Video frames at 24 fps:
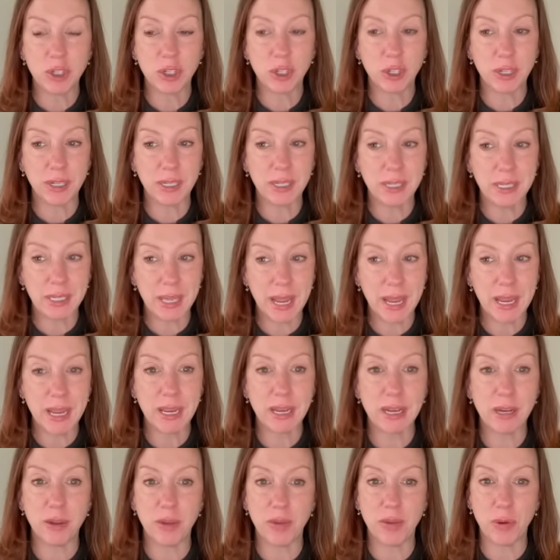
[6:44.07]
should
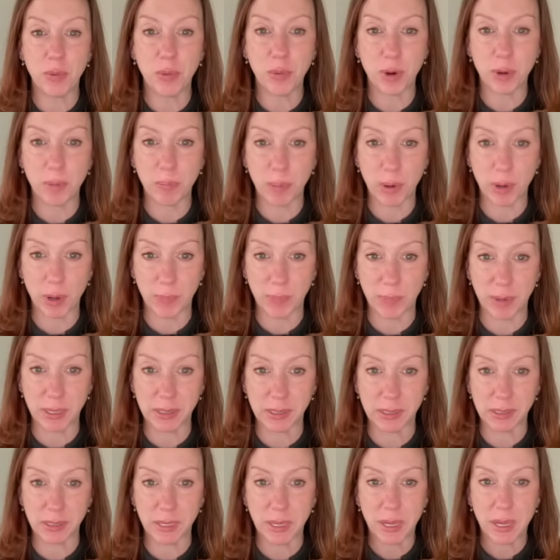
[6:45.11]
contain the word
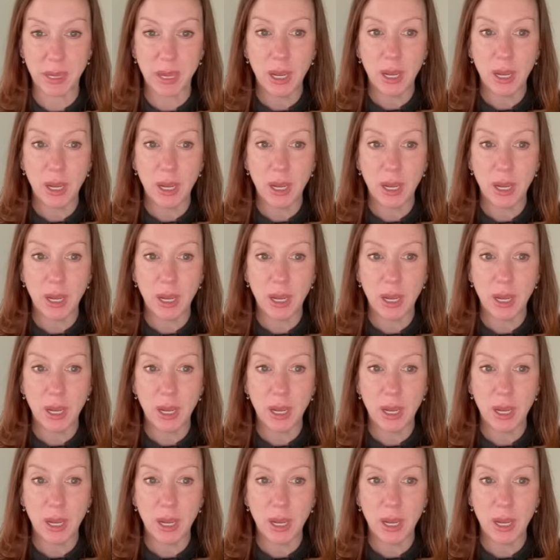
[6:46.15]
purpose.